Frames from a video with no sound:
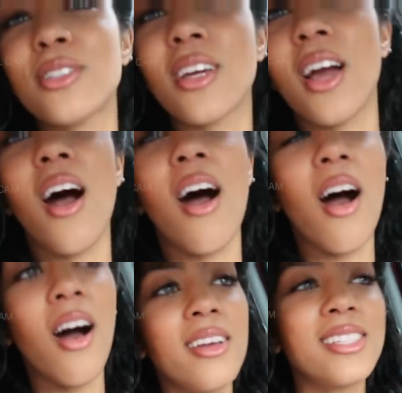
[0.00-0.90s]
to
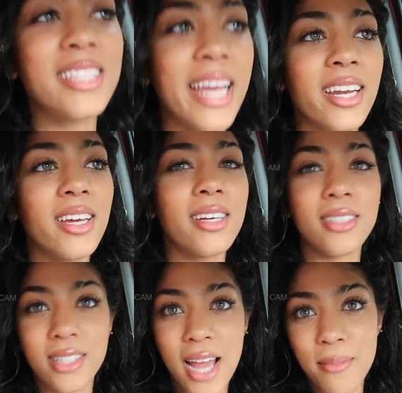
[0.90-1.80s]
car
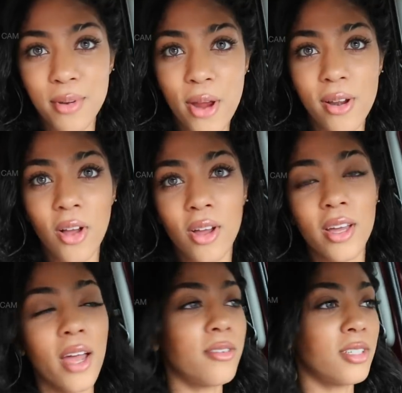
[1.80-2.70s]
sickness, I'm no
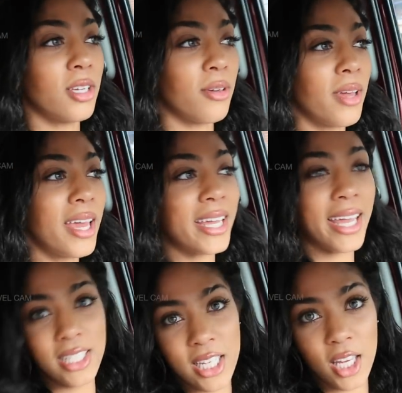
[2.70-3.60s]
longer going to
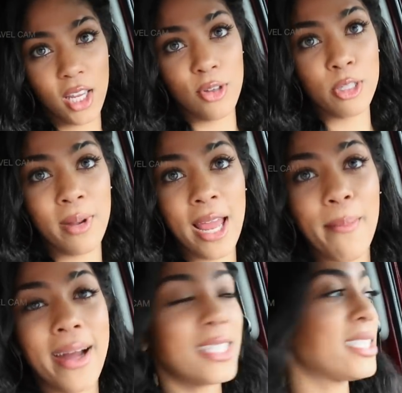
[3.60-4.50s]
continue to play
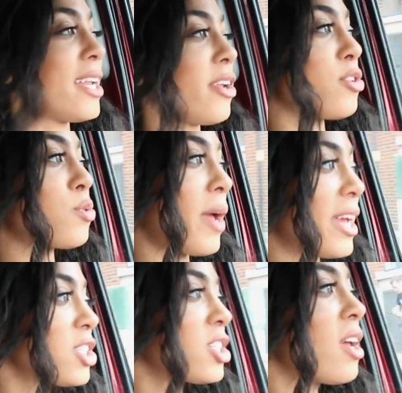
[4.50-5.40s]
my Nintendo
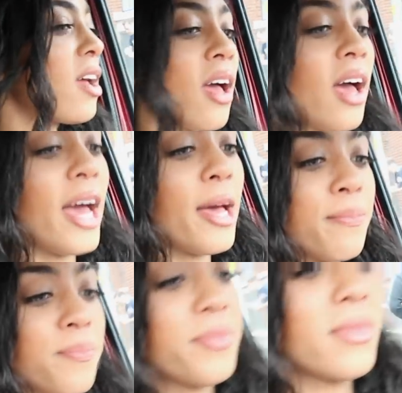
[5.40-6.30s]
Switch.
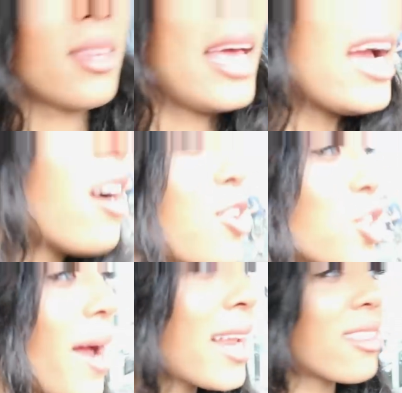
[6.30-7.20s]
Um, I can't
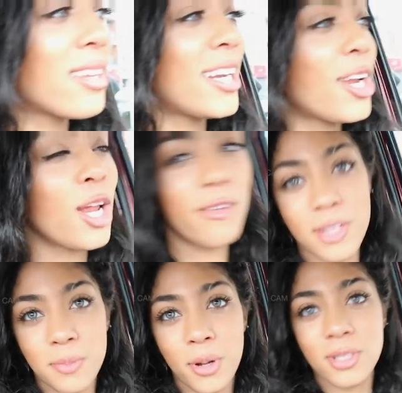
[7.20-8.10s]
do anything. I don't know if
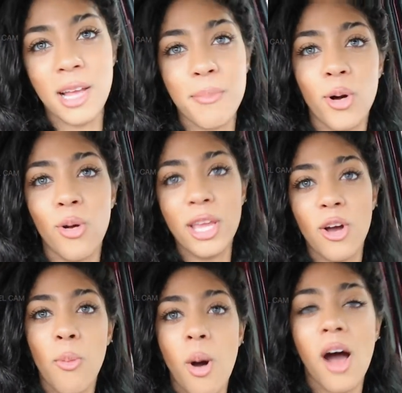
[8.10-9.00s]
it's because I'm poorly
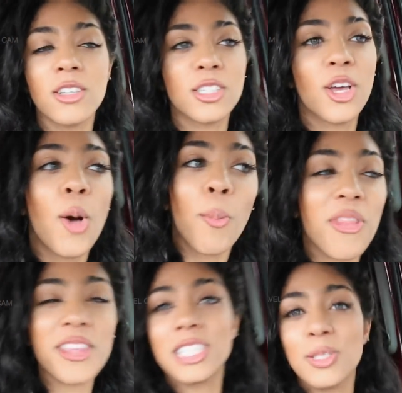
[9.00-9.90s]
or what,
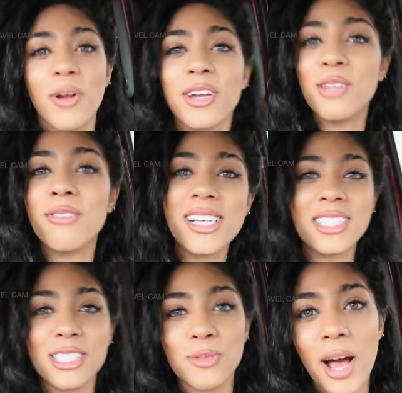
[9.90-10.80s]
but this is one of the
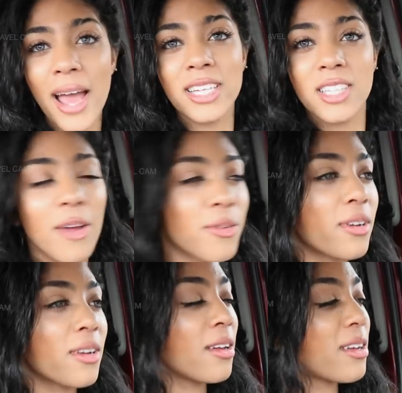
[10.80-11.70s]
reasons why I
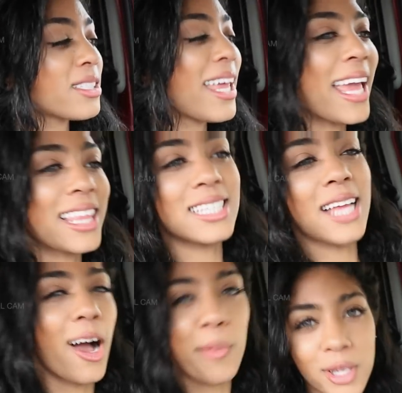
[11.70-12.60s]
don't take
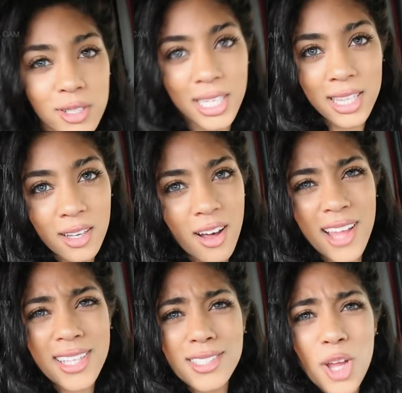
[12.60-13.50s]
this out because in the
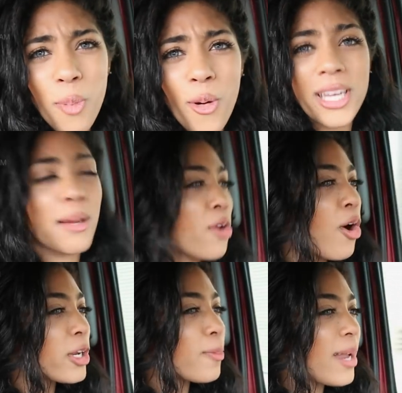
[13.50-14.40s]
car there's no point. I'm
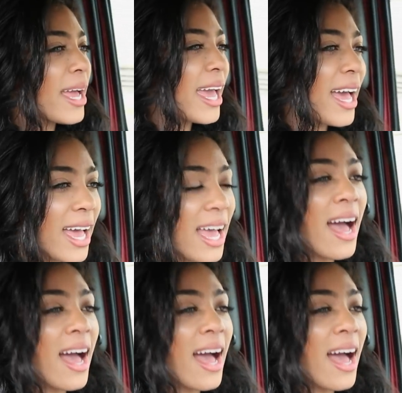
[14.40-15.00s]
not going to play it.